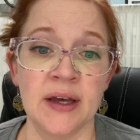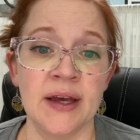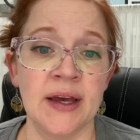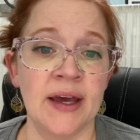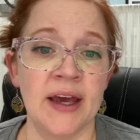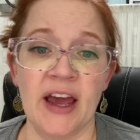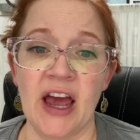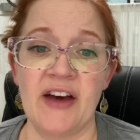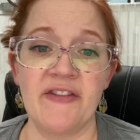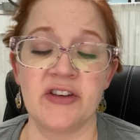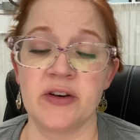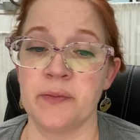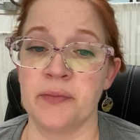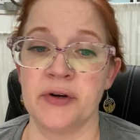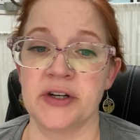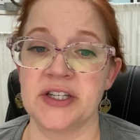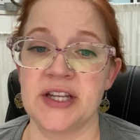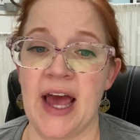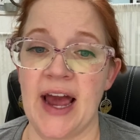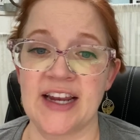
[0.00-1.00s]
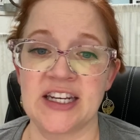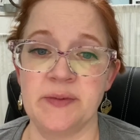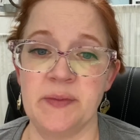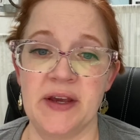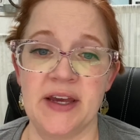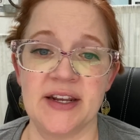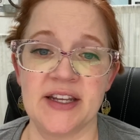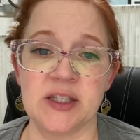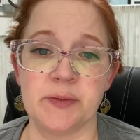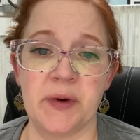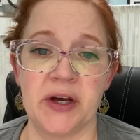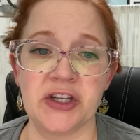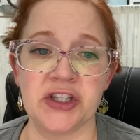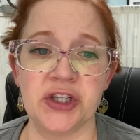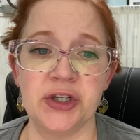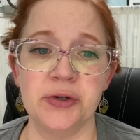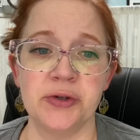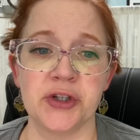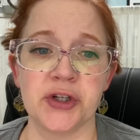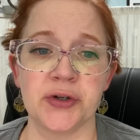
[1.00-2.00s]
Heaven protect me, it is but
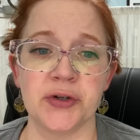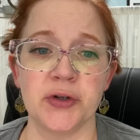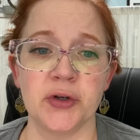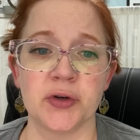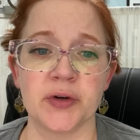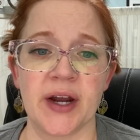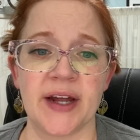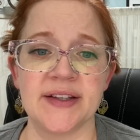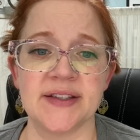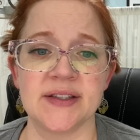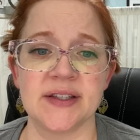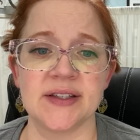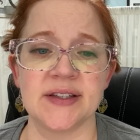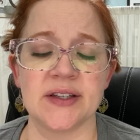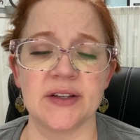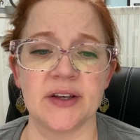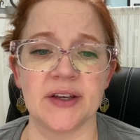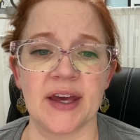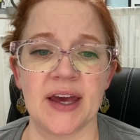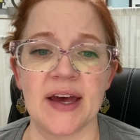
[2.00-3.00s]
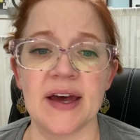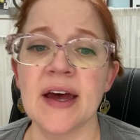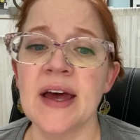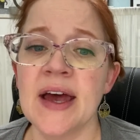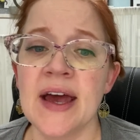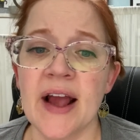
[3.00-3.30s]
too true, cried Cecilia,